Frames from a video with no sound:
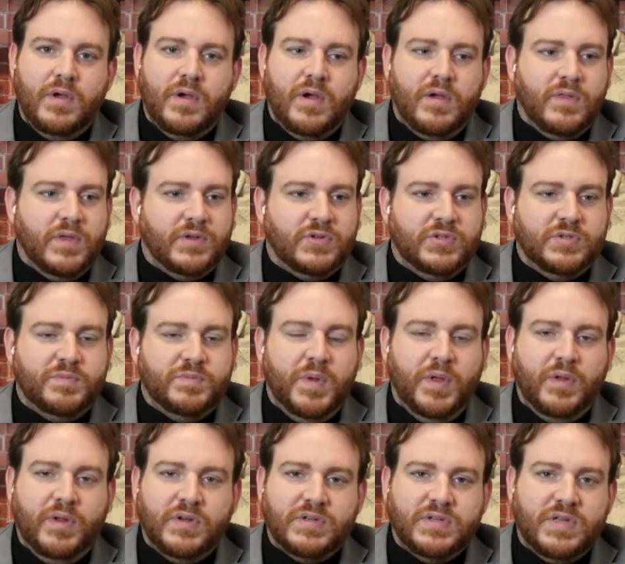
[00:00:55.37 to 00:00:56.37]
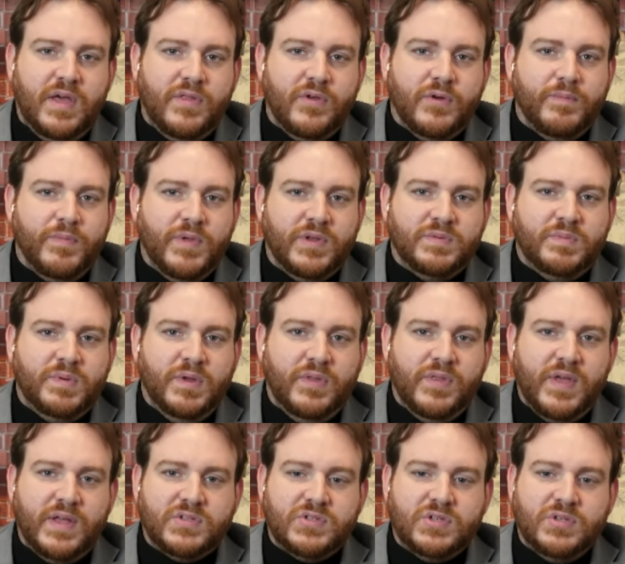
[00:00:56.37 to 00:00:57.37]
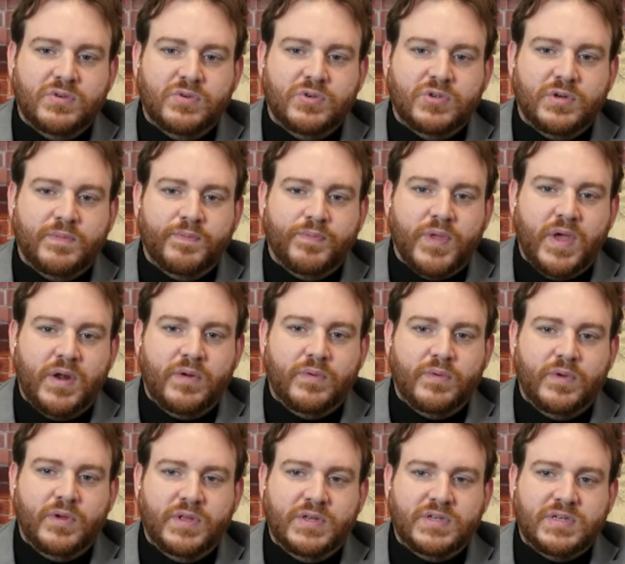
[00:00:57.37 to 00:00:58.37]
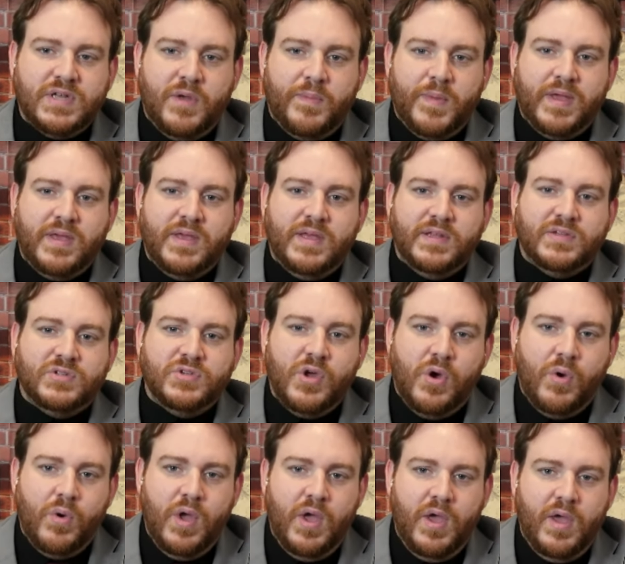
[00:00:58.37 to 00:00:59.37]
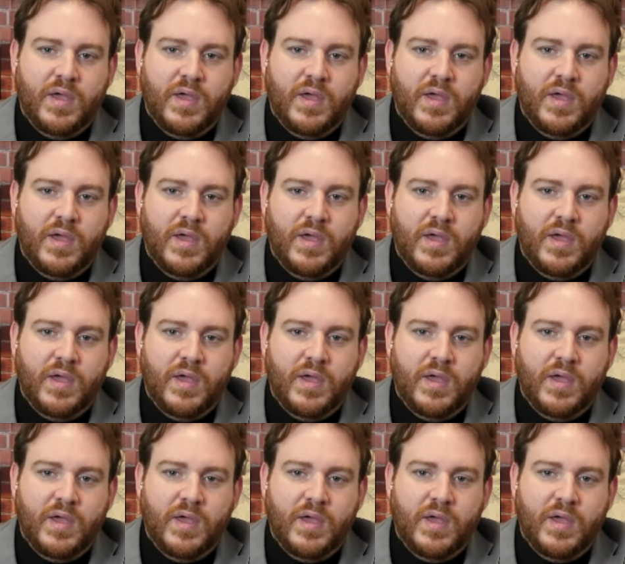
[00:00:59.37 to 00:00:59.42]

And let's just build it together. Let's build that solution." I don't really tell my kids no.